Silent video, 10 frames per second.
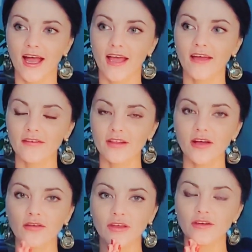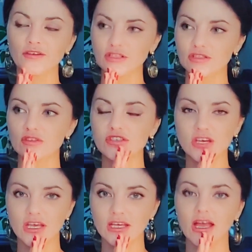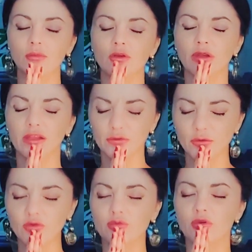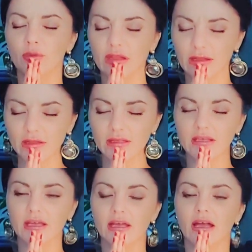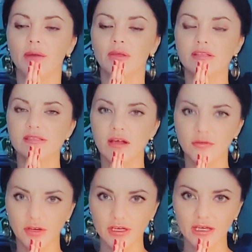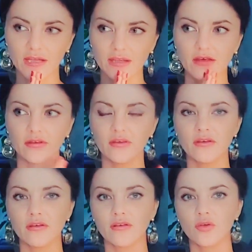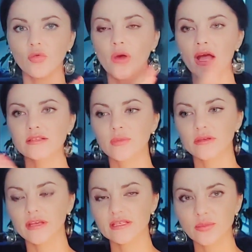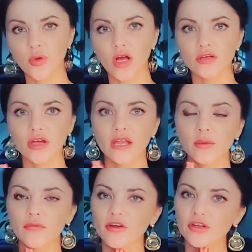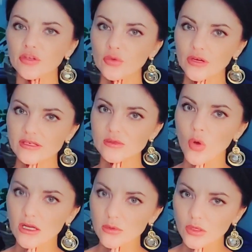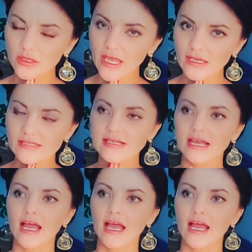I have a lot of energy to share. I'm grateful permanently. I'm not suffering. I never roll back to my victim pattern, and I'm very curious, what, what next?